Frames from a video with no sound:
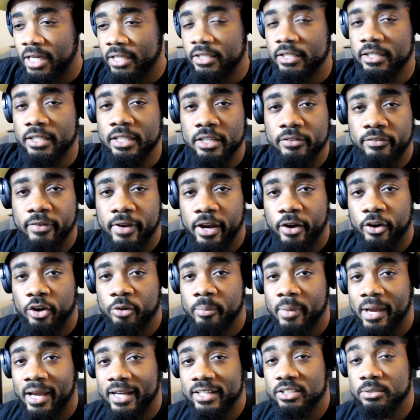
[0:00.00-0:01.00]
to give Harry
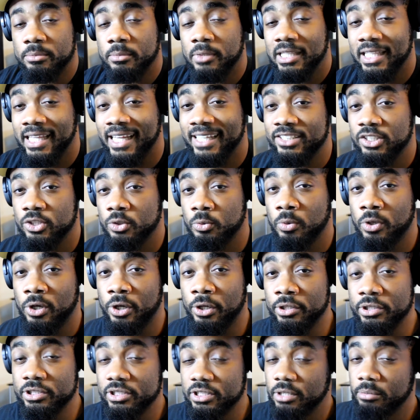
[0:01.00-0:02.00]
Mack some classic
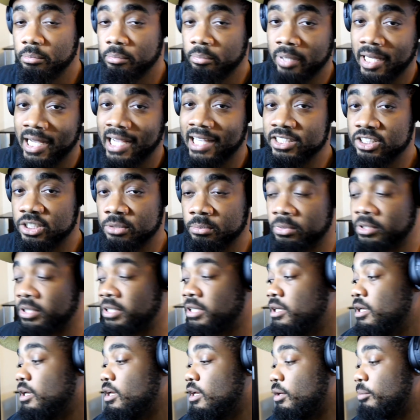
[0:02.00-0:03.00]
words.
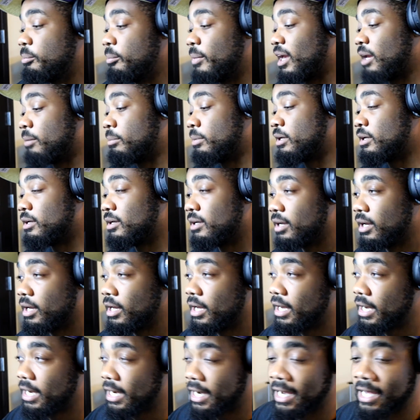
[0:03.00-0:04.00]
Possibly, maybe,
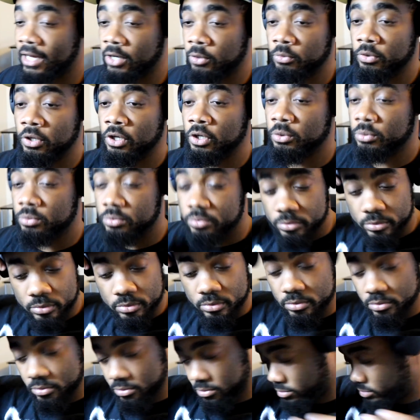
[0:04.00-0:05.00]
I don't know.
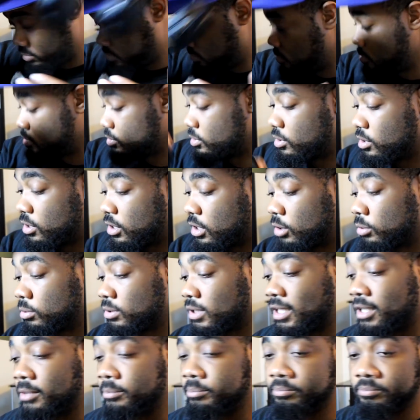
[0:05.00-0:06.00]

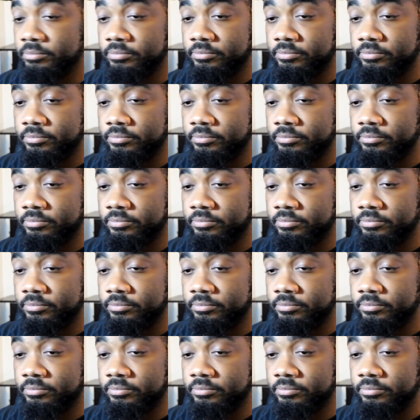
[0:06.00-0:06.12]
Hold up.